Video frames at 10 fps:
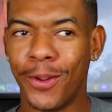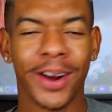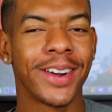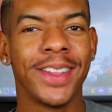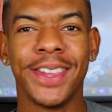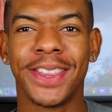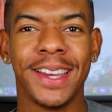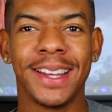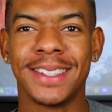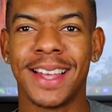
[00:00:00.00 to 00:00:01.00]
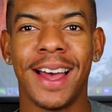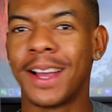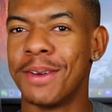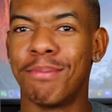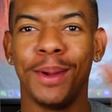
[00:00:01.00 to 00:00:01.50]
Work on the things
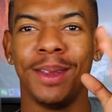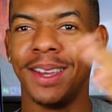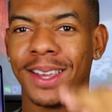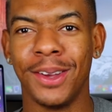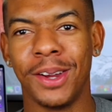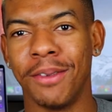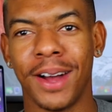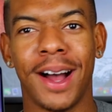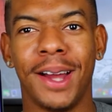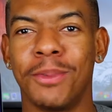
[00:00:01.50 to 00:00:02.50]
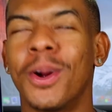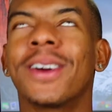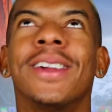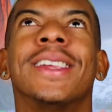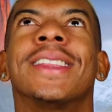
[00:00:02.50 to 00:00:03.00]
that completely kill your vibe.
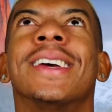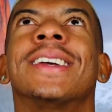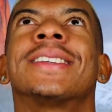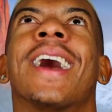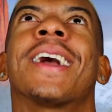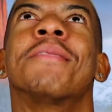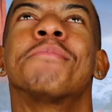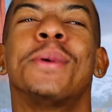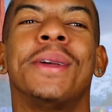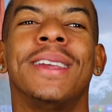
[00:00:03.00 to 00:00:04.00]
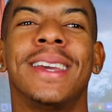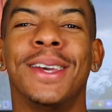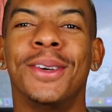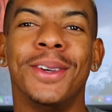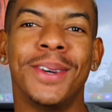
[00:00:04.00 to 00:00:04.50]
Work on the things that completely
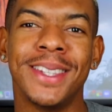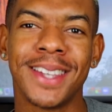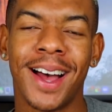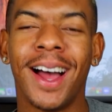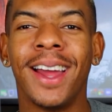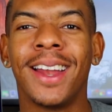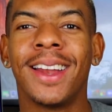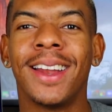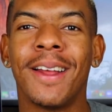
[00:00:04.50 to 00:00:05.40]
kill you inside.